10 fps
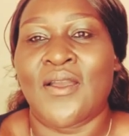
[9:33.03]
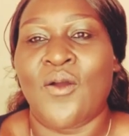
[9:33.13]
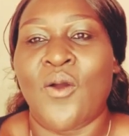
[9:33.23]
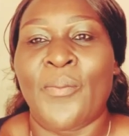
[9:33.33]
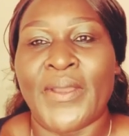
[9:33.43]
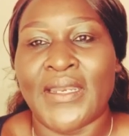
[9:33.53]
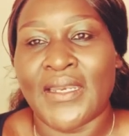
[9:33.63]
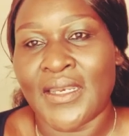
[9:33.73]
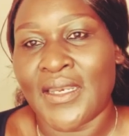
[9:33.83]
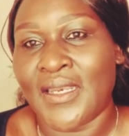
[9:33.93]

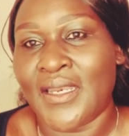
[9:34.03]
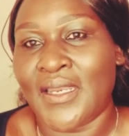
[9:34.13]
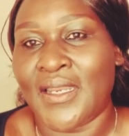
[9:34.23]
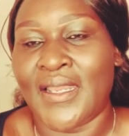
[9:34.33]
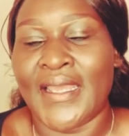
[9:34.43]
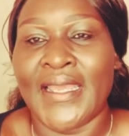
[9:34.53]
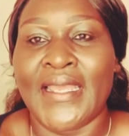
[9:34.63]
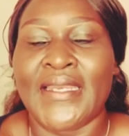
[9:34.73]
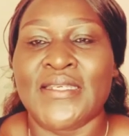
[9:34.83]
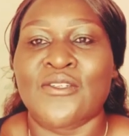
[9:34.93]
open
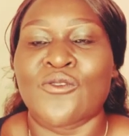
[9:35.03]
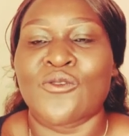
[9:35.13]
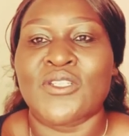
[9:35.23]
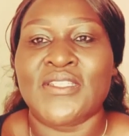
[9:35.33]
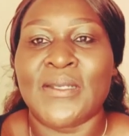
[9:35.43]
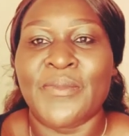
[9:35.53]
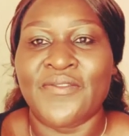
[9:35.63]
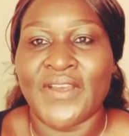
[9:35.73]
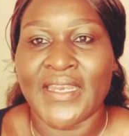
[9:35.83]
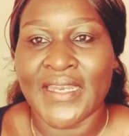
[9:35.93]
and not
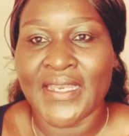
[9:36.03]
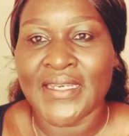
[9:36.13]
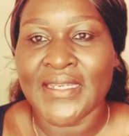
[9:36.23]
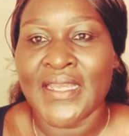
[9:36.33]
subdivided